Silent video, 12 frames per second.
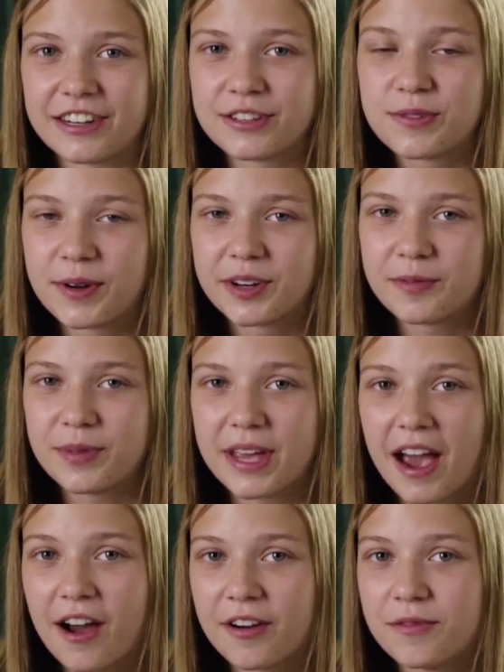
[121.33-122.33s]
I just wanted to
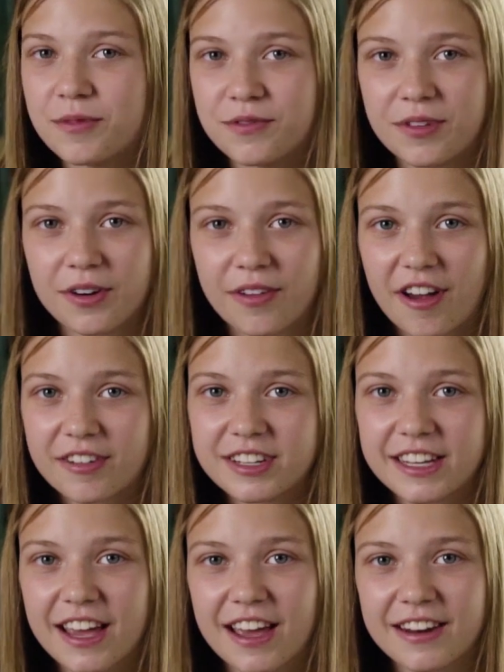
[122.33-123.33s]
be out and moving around
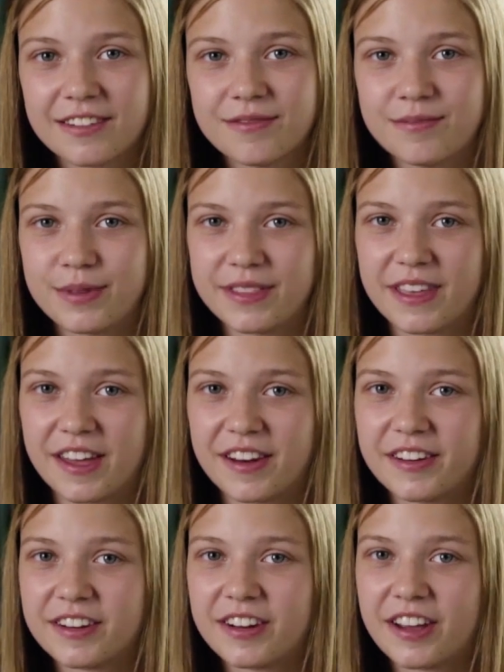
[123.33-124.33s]
again, but
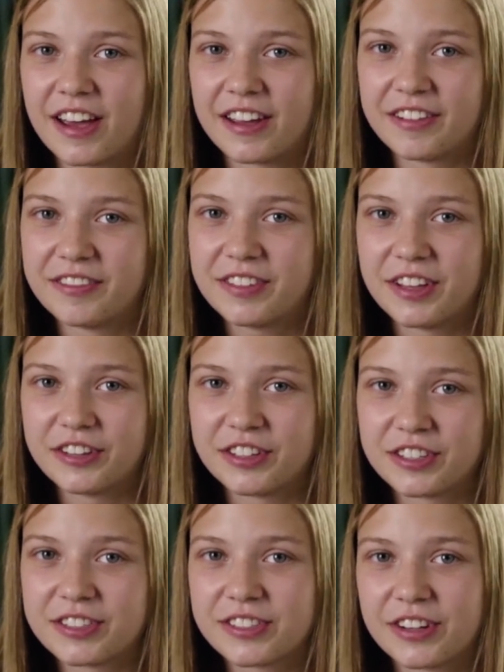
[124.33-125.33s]
then it
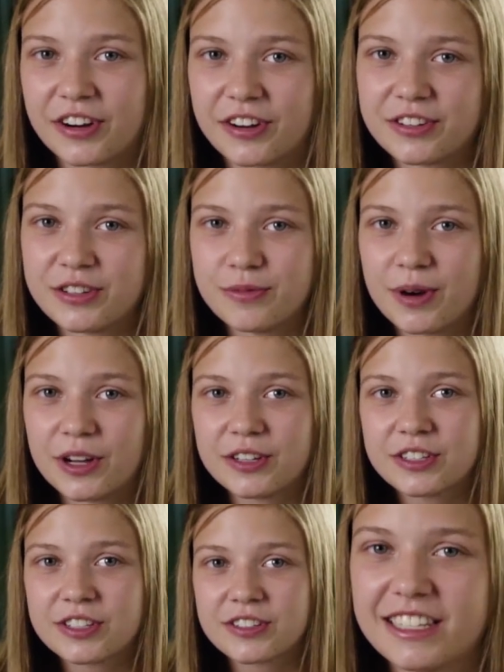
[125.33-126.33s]
just hurt too much.
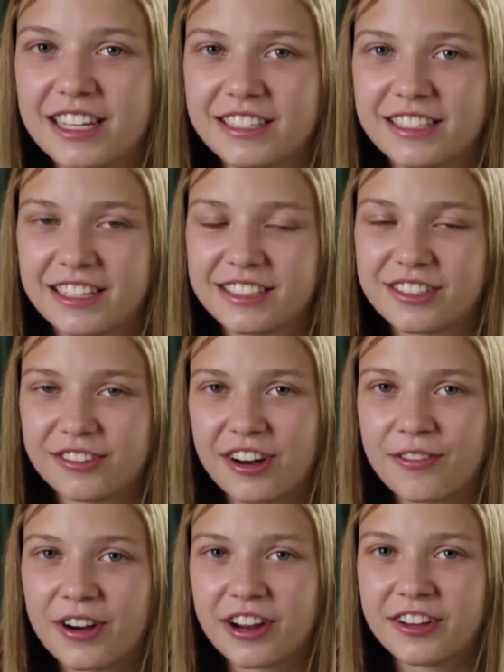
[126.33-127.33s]
It was nice
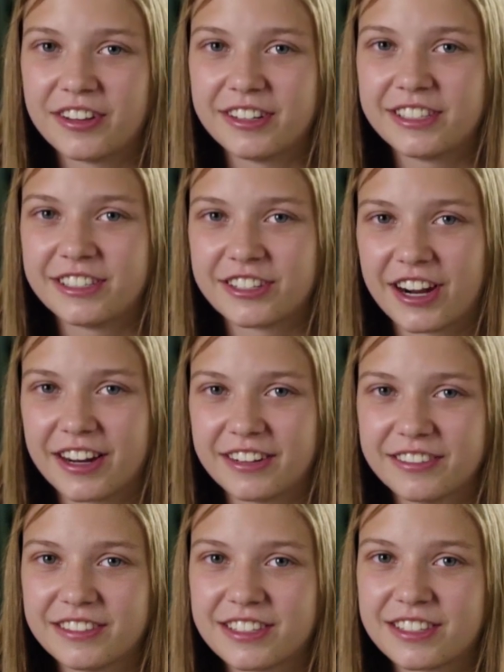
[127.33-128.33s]
whenever I could to try and
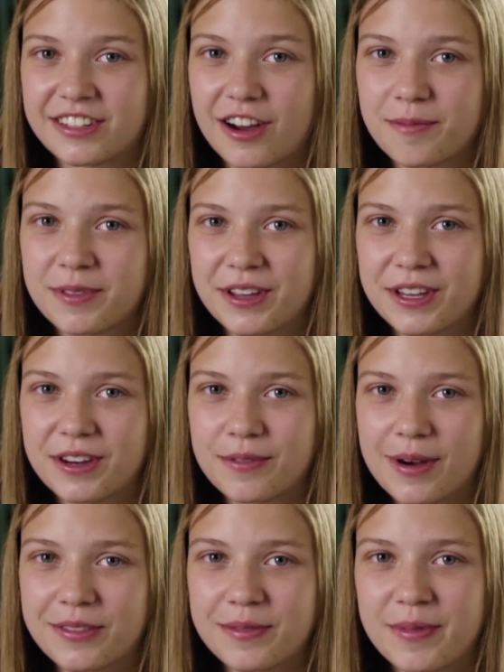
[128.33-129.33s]
stop thinking
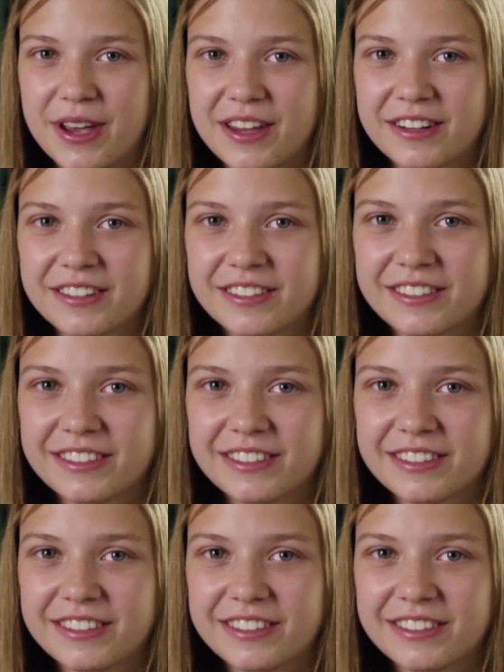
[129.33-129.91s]
about the pain.